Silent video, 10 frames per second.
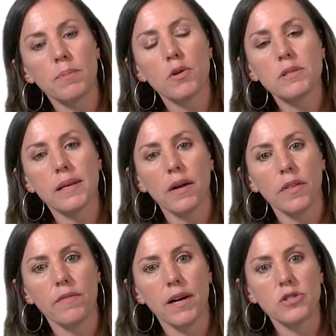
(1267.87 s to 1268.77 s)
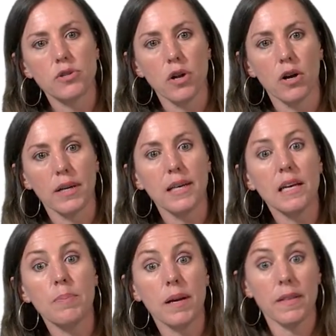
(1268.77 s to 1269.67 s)
mostly health advisors, are
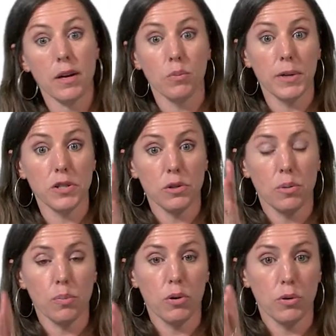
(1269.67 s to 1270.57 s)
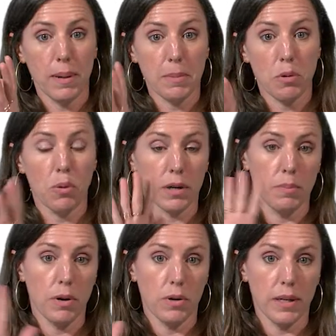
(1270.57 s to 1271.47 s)
keeping the original program core
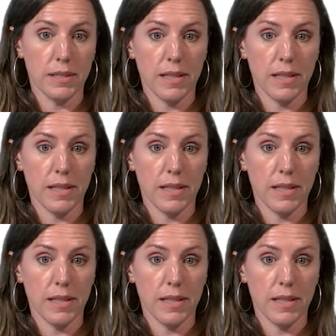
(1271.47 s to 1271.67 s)
components.